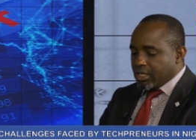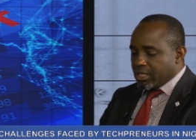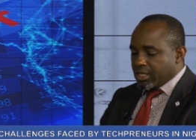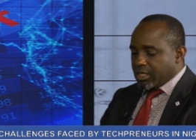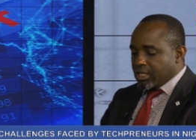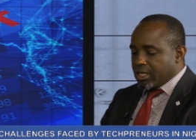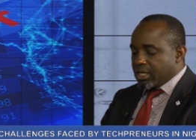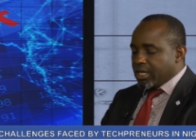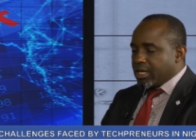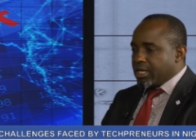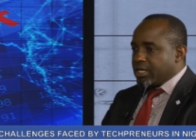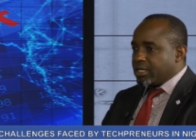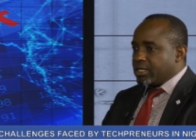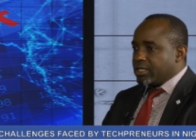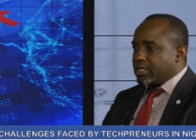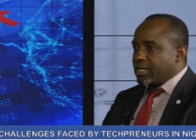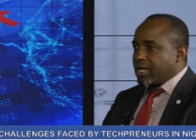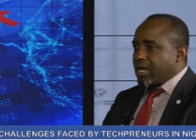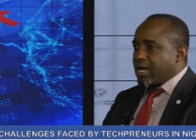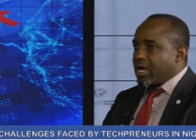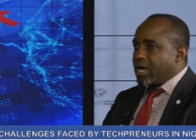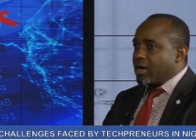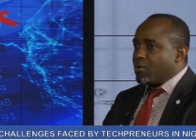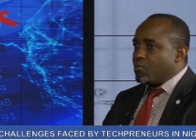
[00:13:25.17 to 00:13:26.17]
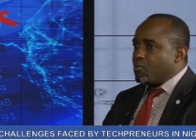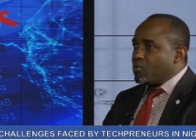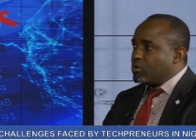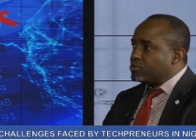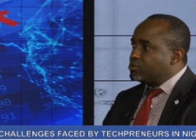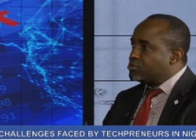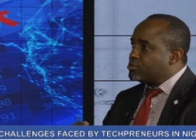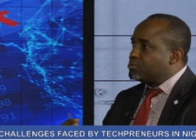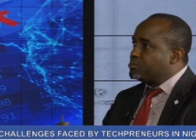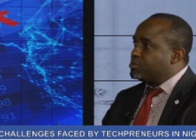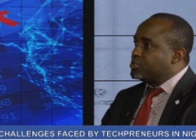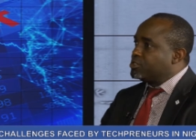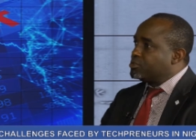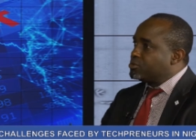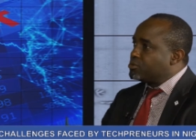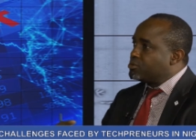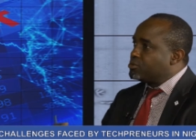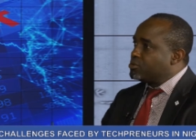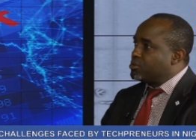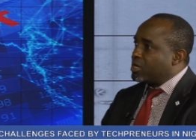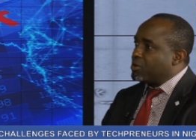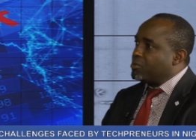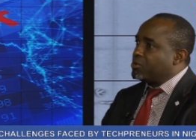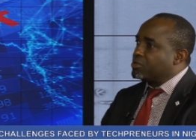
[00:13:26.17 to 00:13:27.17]
Then I want to be
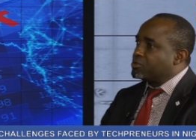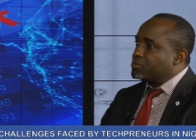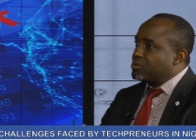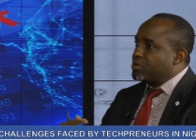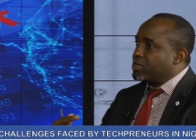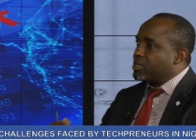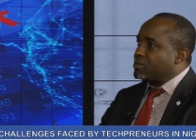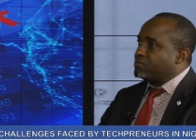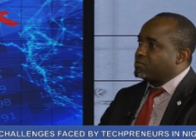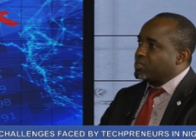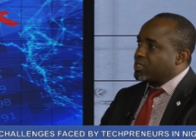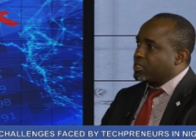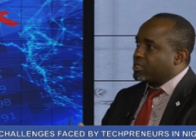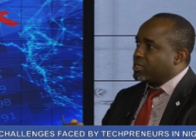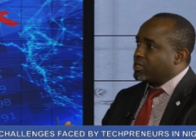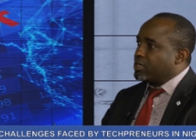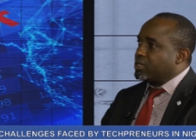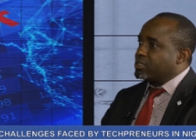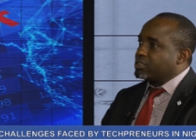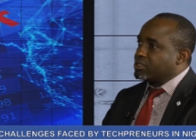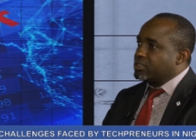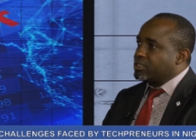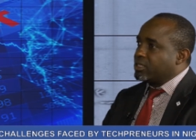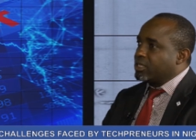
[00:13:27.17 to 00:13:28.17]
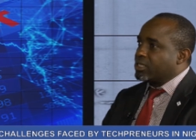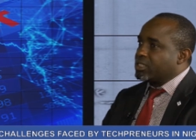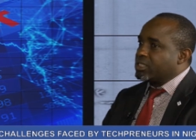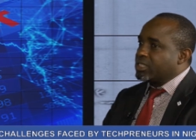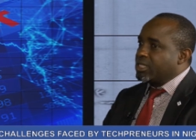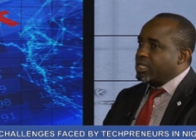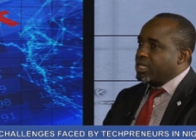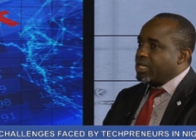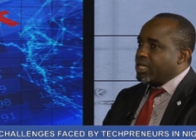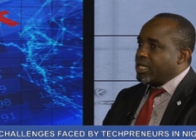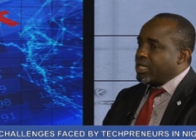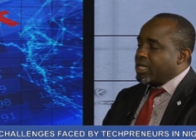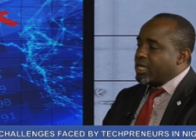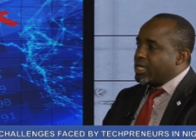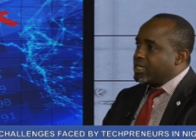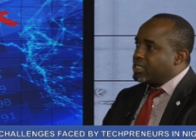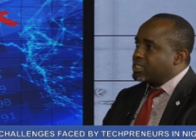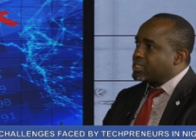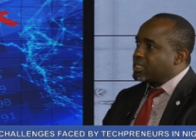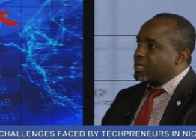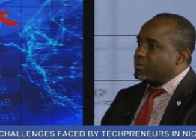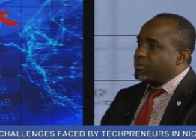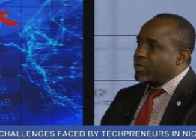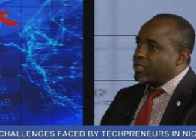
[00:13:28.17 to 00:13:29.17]
sure, I want to have that guarantee that
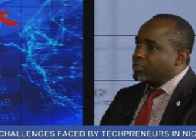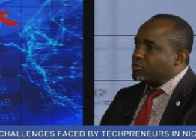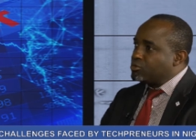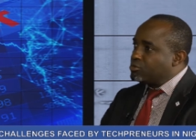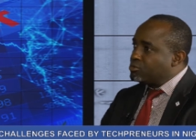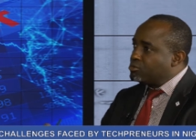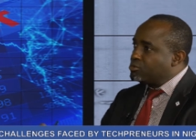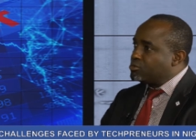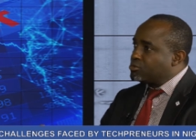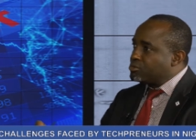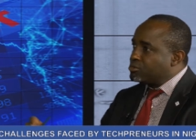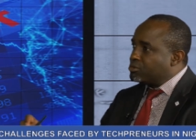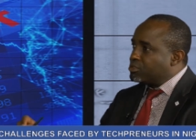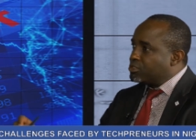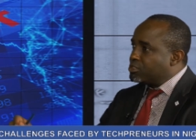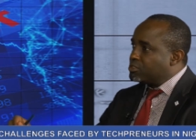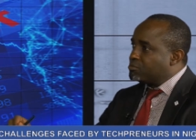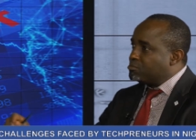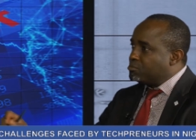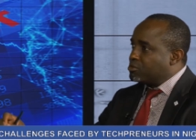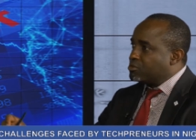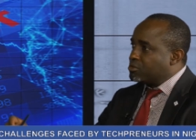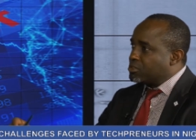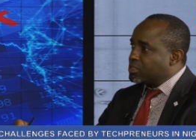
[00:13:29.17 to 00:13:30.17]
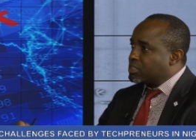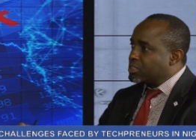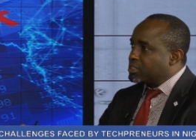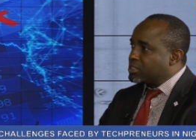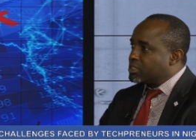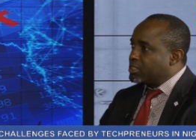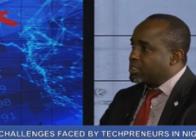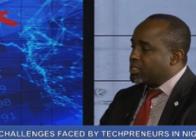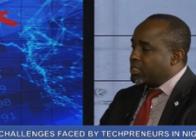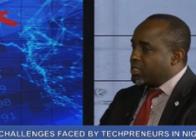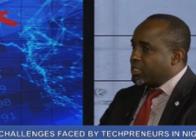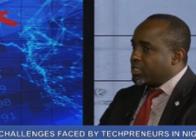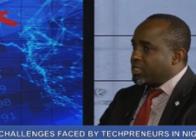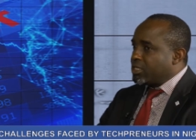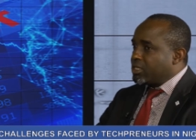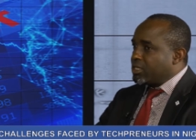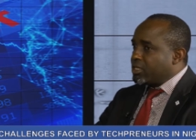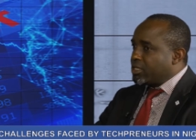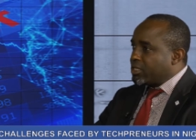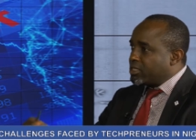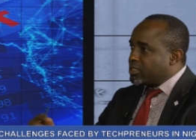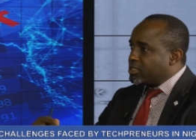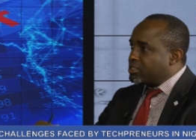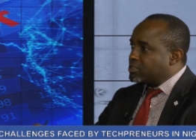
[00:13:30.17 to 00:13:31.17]
anytime I tune to this music,
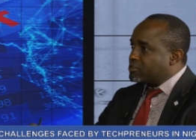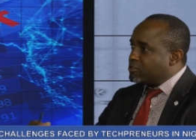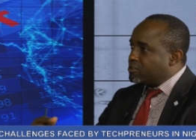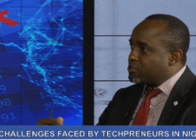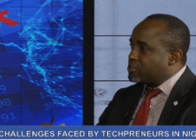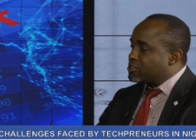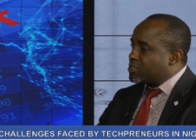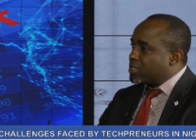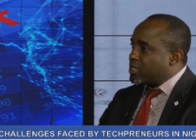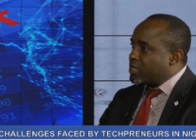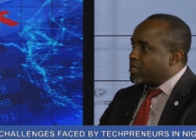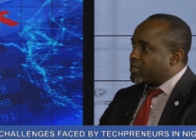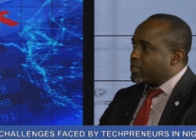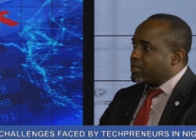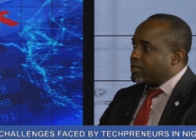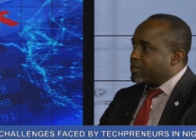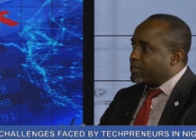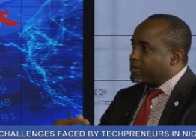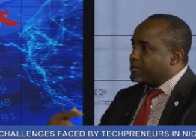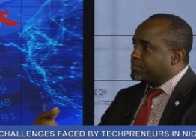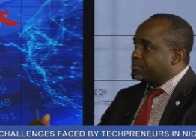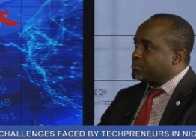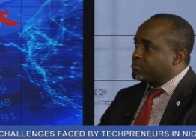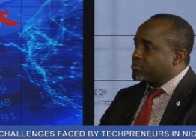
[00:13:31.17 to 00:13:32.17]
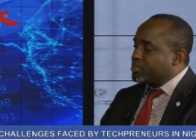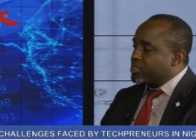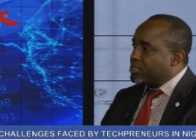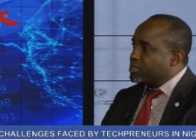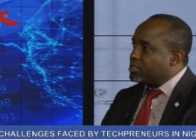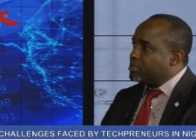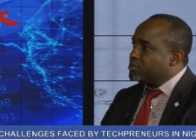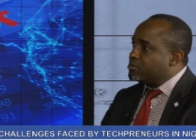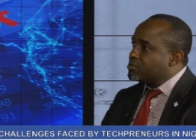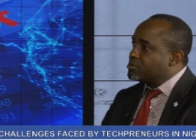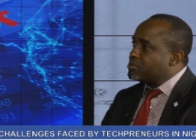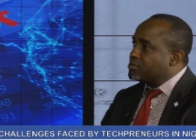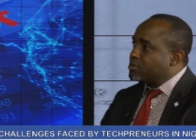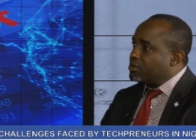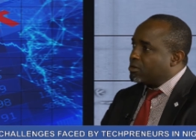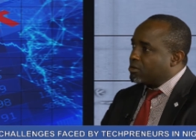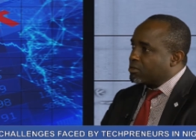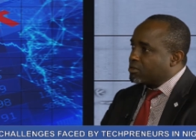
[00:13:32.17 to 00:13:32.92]
it's just like a new song